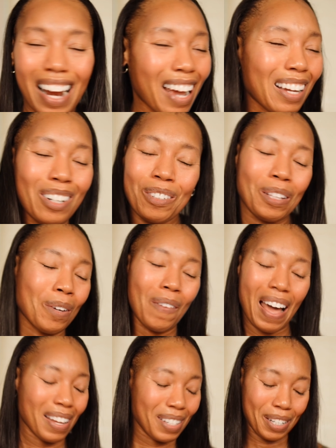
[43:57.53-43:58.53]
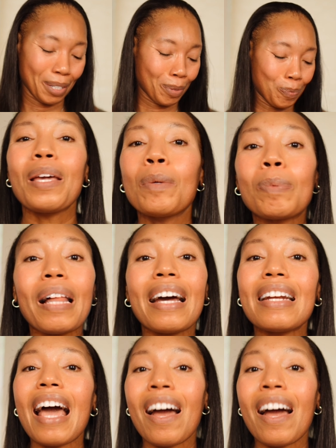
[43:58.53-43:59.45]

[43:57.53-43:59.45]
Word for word: I can only imagine. He planned